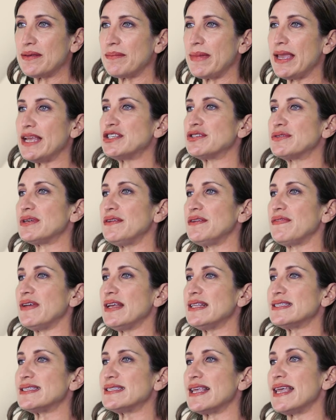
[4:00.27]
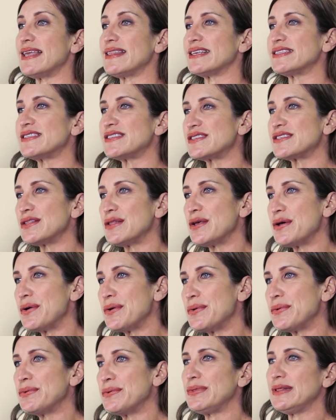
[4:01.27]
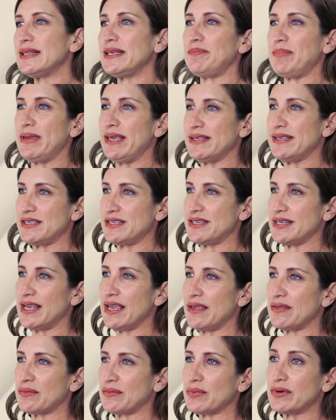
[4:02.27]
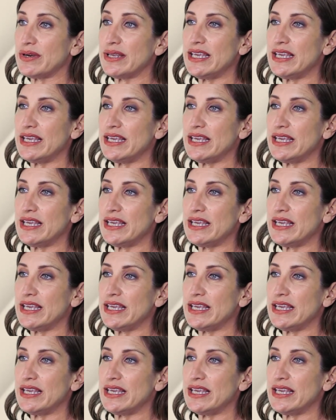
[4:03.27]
major events and then slowly piece together where